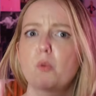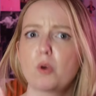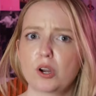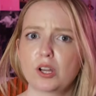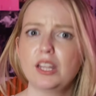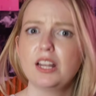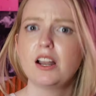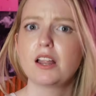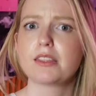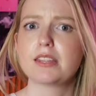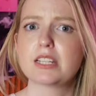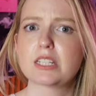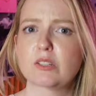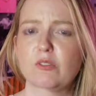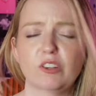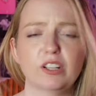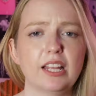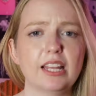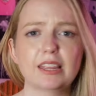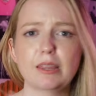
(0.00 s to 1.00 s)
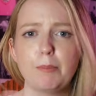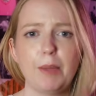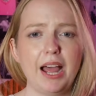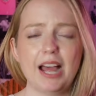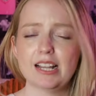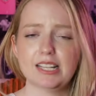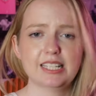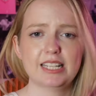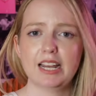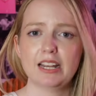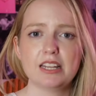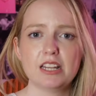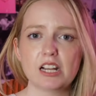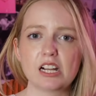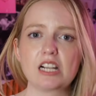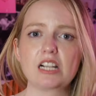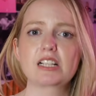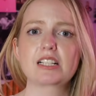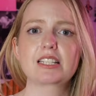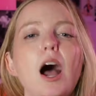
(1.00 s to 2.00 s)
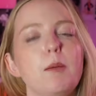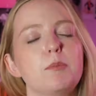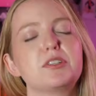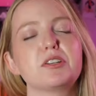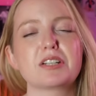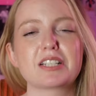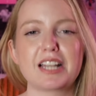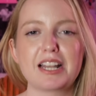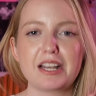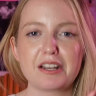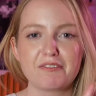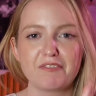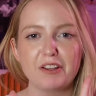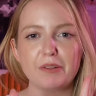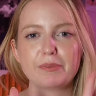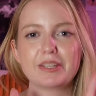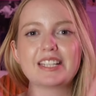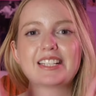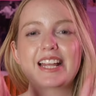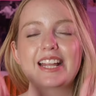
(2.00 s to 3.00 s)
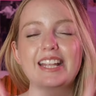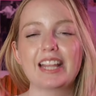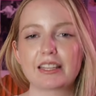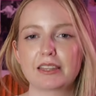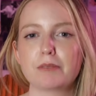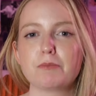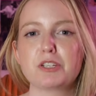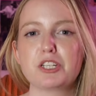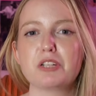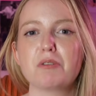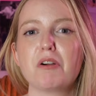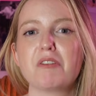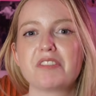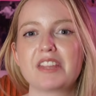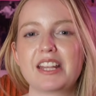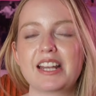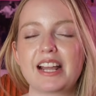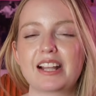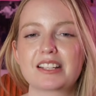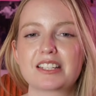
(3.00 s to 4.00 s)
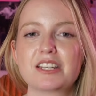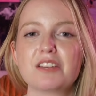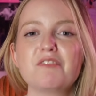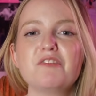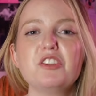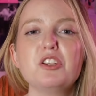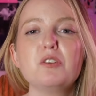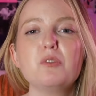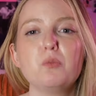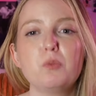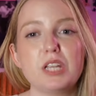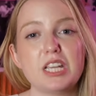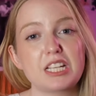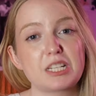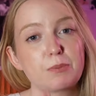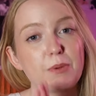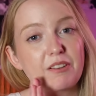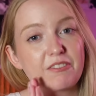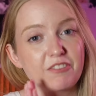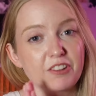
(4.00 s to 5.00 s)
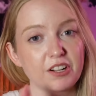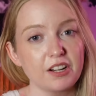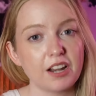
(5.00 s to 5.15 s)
working on this for like the past 10 years. I'm so excited to film these and get them to you over the next few weeks, but for